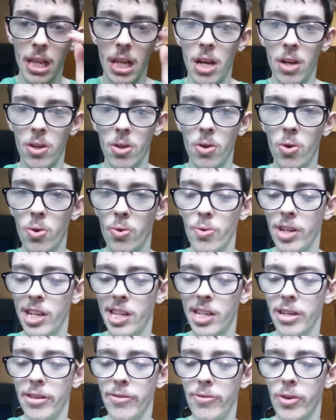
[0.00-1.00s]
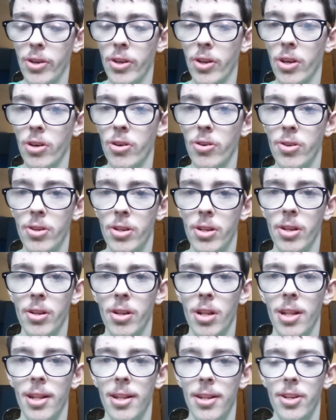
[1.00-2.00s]
on Google and stuff. You can go
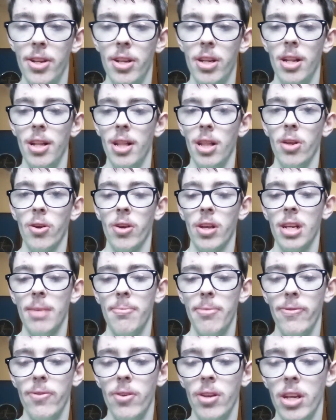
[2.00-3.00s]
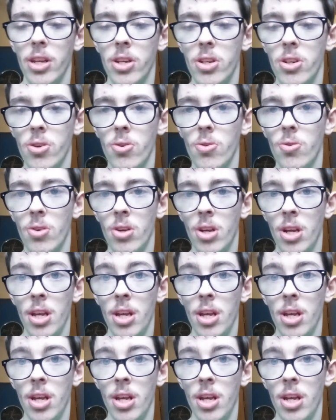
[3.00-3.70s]
look it up if you need to.